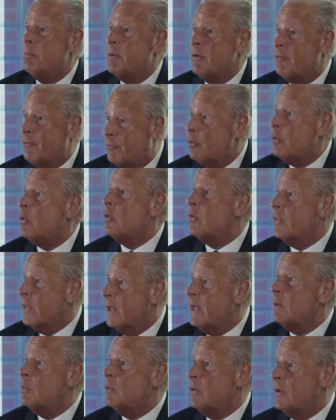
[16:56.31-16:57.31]
before
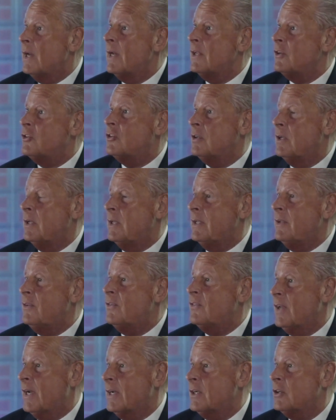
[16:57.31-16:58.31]
they would actually
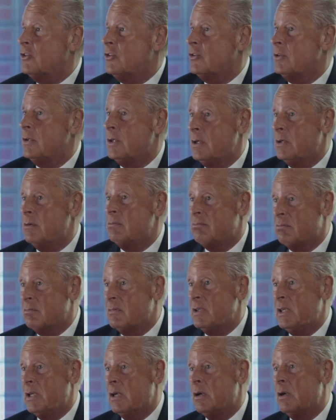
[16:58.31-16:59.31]
sanction
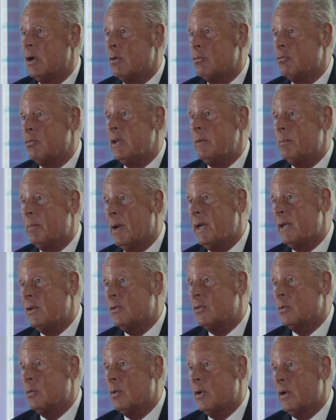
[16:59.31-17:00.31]
a
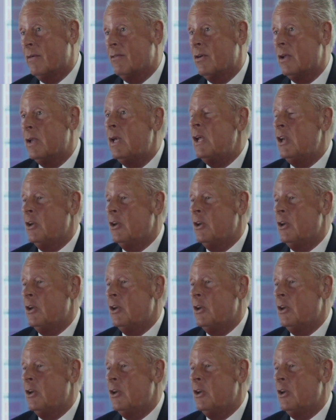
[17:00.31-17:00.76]
rebate or whatever,